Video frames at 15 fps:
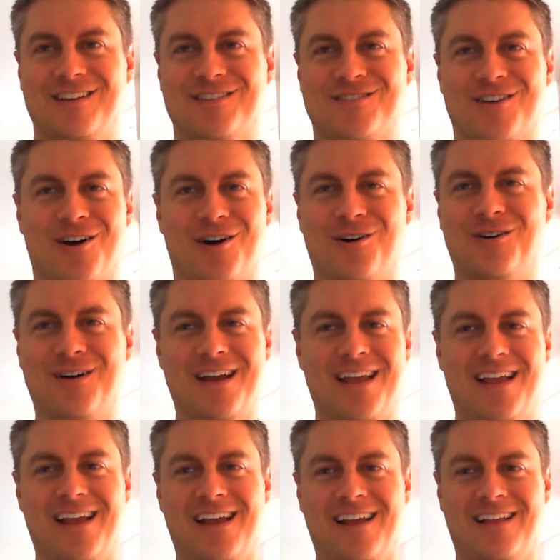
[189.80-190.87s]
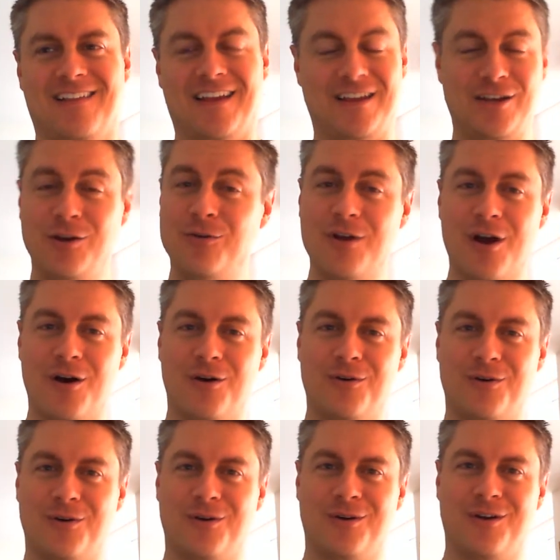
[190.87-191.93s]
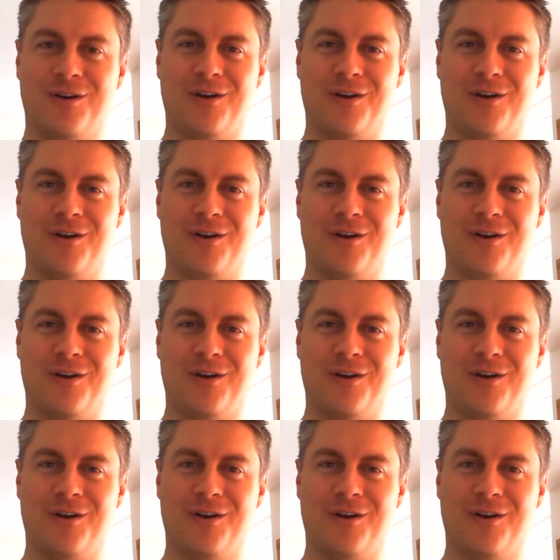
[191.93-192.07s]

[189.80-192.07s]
so, like, you know